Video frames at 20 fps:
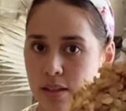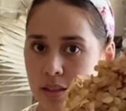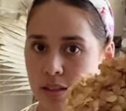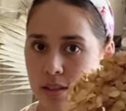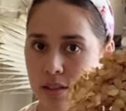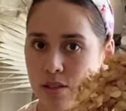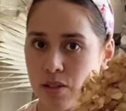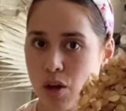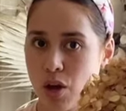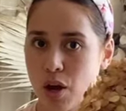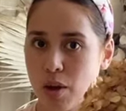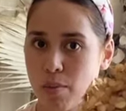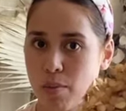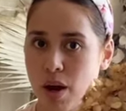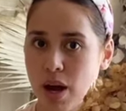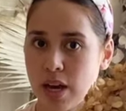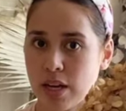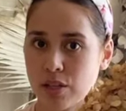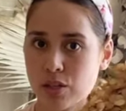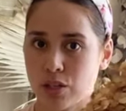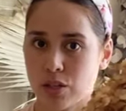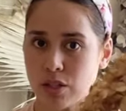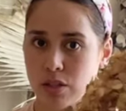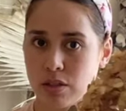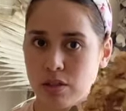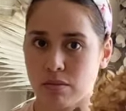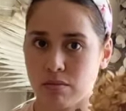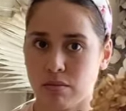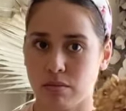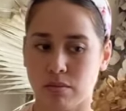So I might
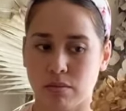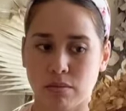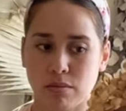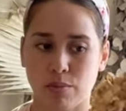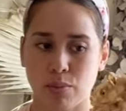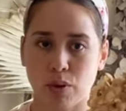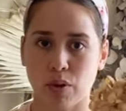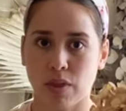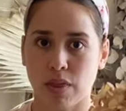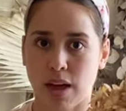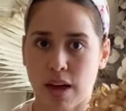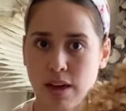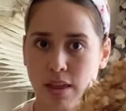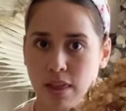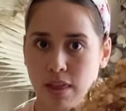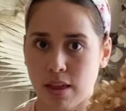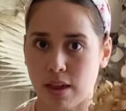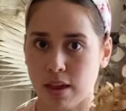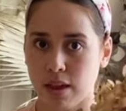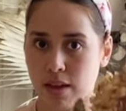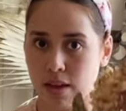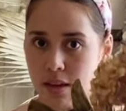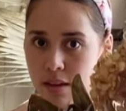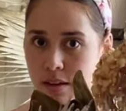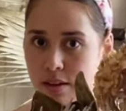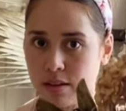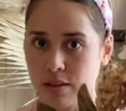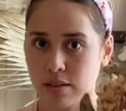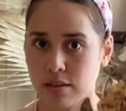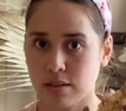put that there,
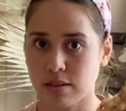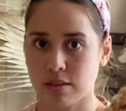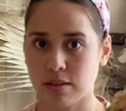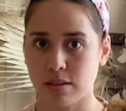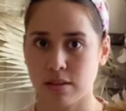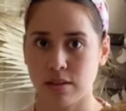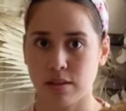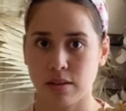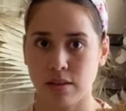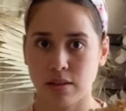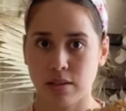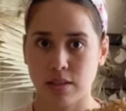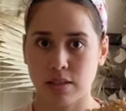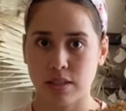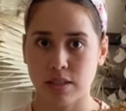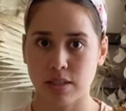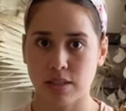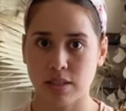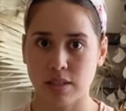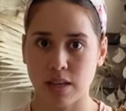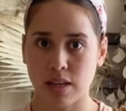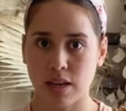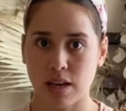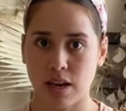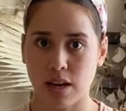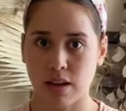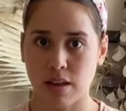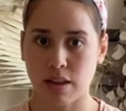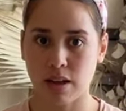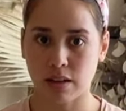just see
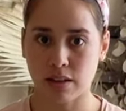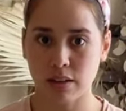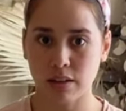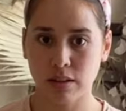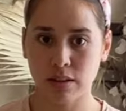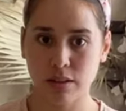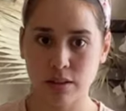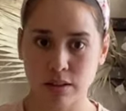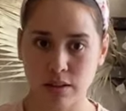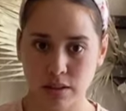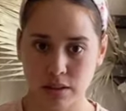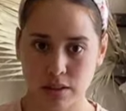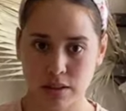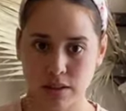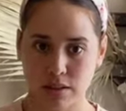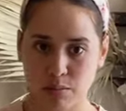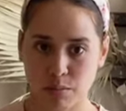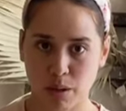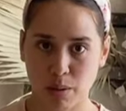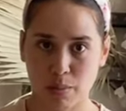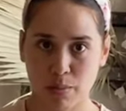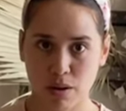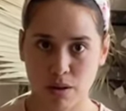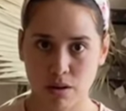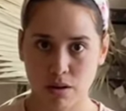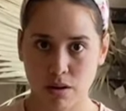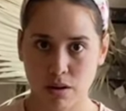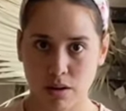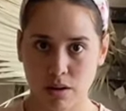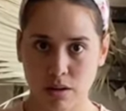how that looks in the
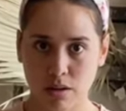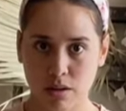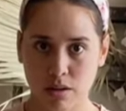mirror.